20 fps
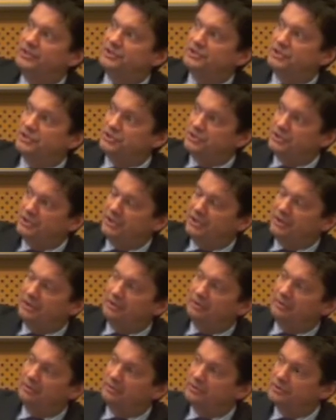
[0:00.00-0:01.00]
This is
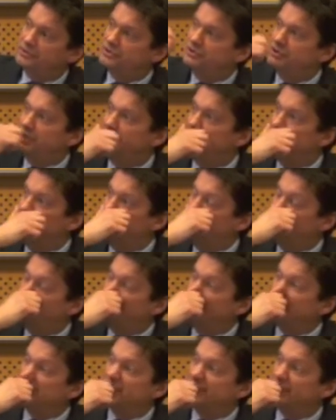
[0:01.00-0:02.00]
a study,
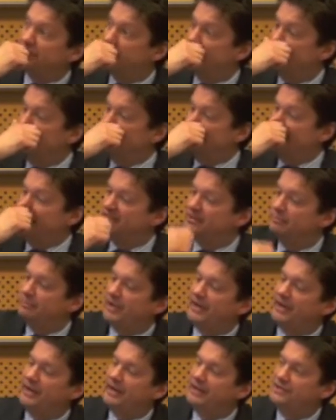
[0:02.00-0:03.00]
or this is actually
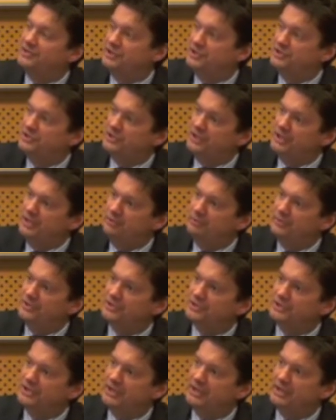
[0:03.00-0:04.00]
data by ITG,
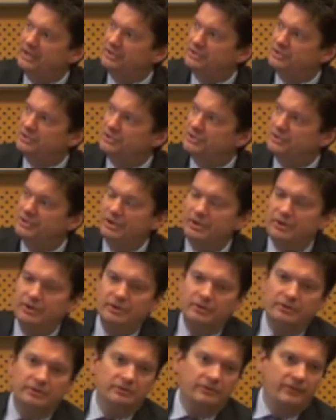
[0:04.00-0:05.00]
which is
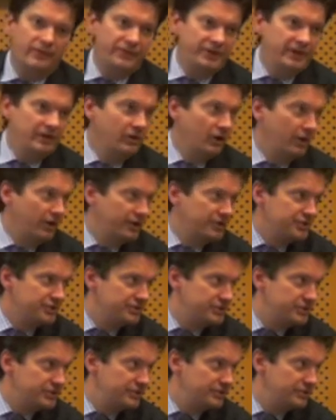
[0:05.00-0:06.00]
the
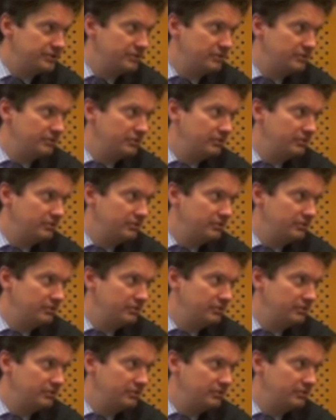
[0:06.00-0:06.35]
largest